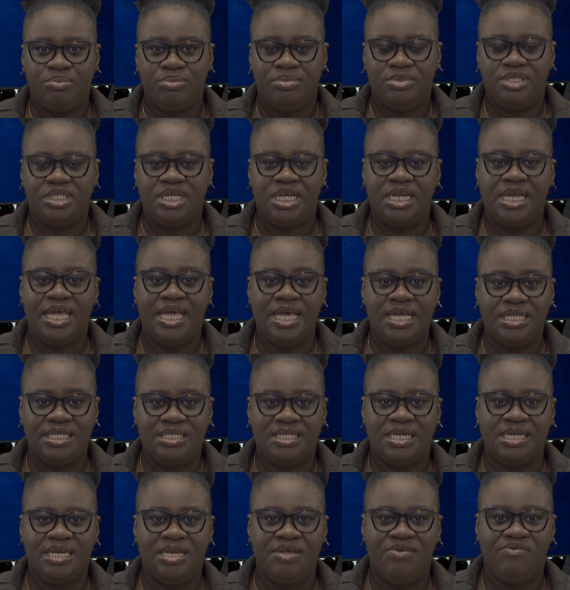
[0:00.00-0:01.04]
St. Kitts
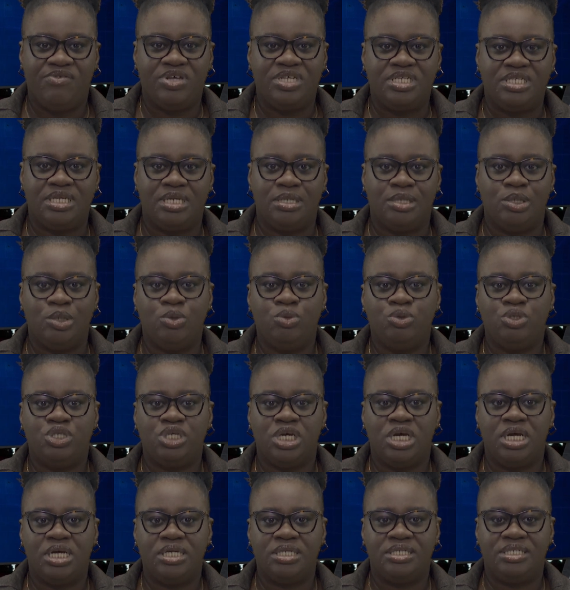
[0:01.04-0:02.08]
and Nevis, St.
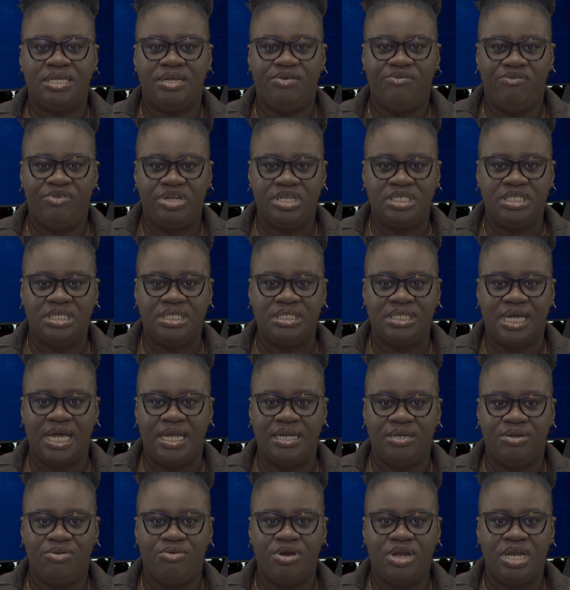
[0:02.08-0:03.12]
Lucia, St. Vincent and
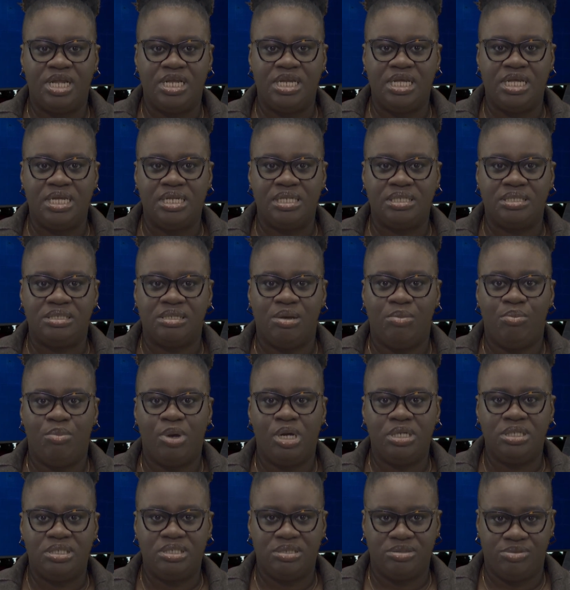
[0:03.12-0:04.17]
the Grenadines,
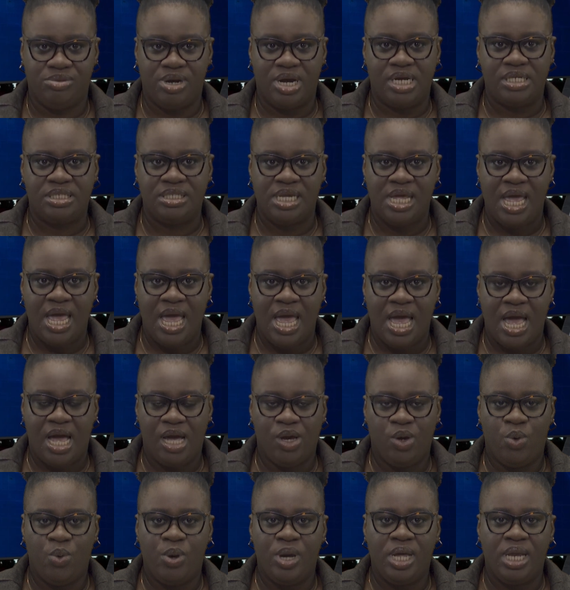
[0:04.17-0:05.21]
Montserrat,
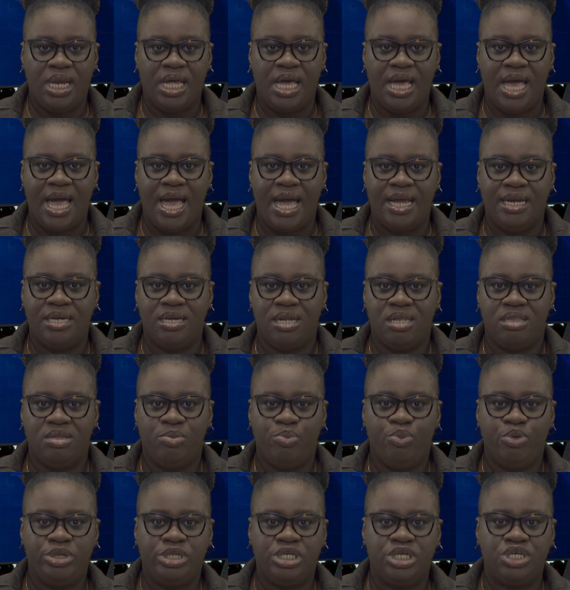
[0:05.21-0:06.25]
Anguilla, and the
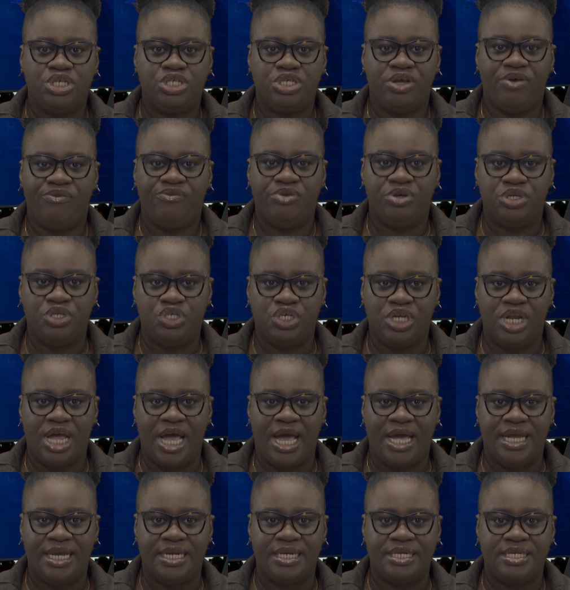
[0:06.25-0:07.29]
British Virgin
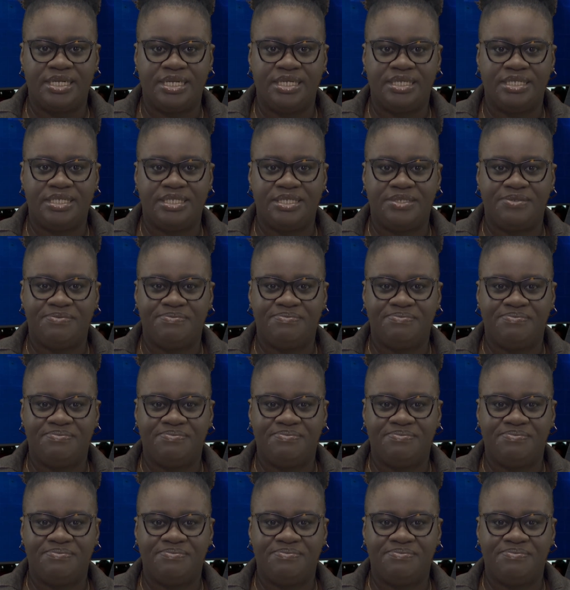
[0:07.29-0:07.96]
Islands.